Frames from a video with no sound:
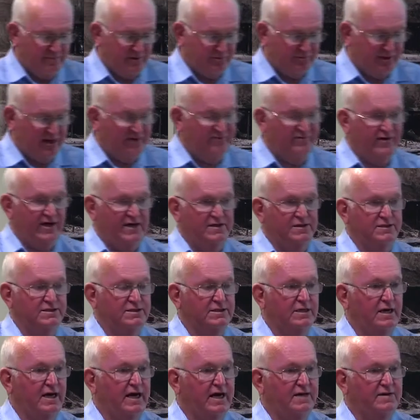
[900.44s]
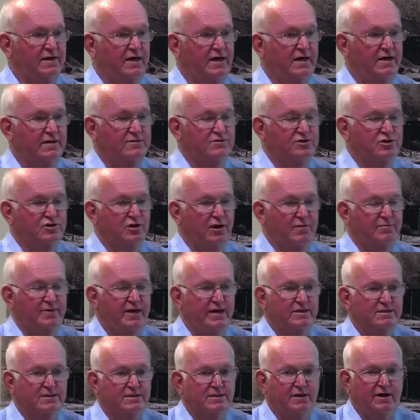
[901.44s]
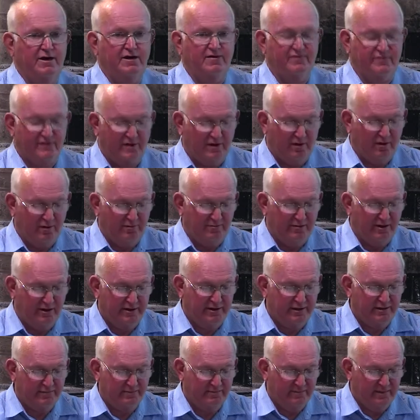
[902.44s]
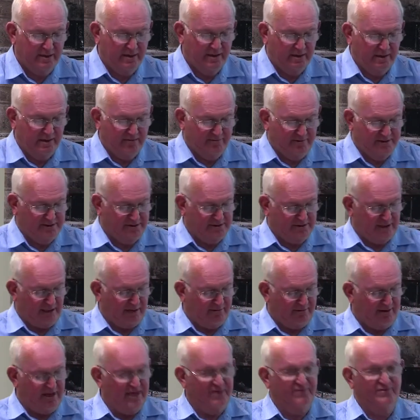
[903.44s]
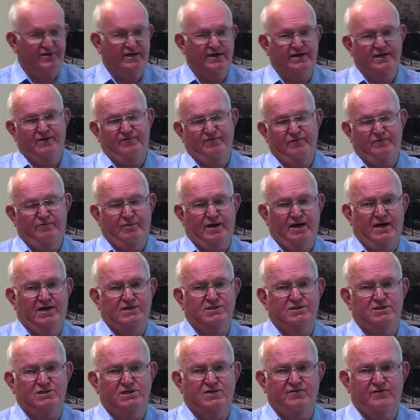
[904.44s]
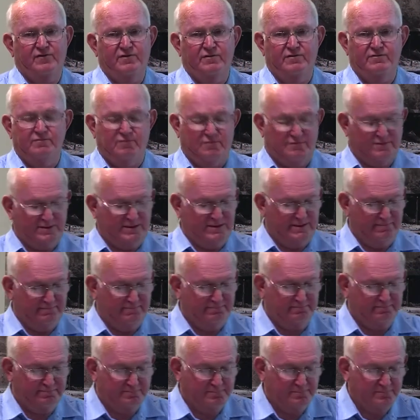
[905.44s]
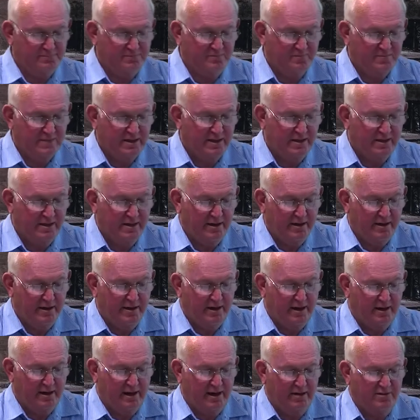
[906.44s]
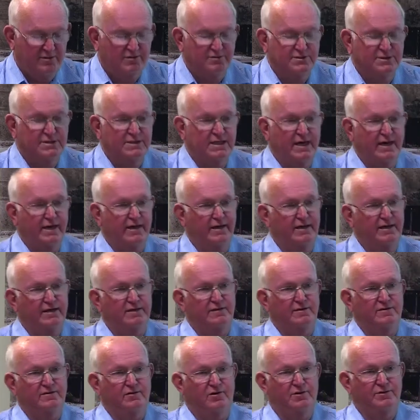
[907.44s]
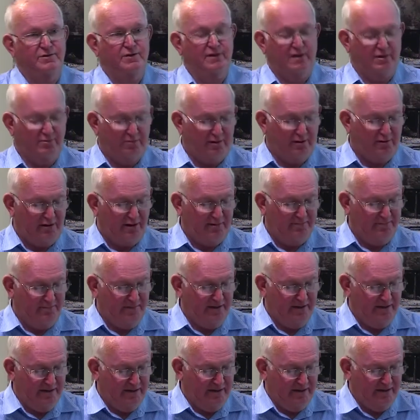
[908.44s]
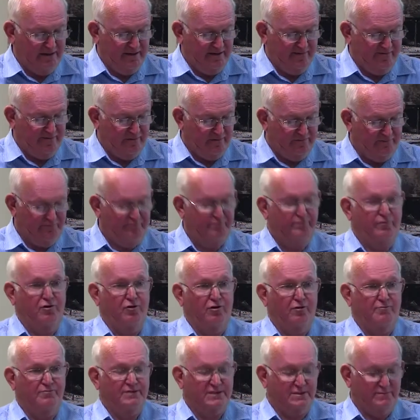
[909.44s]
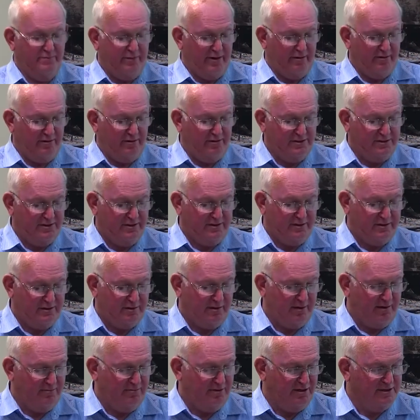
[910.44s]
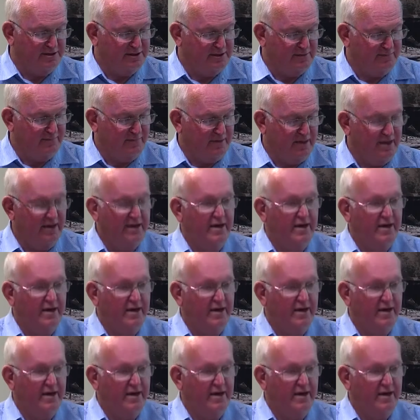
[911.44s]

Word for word: My grandfather's other job outside of coal mining was as a grave digger for parsons' funerals. And a local saying in the North Illawarra for paupers' burials at the time was,